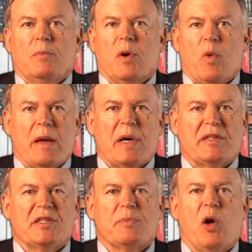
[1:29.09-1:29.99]
But what
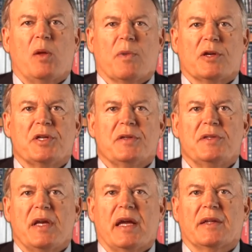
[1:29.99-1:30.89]
about small
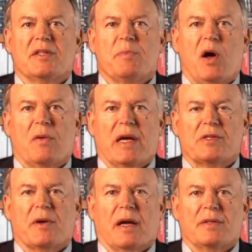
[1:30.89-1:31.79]
merchants and small
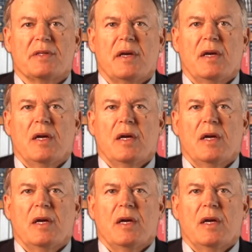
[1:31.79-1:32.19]
restaurants?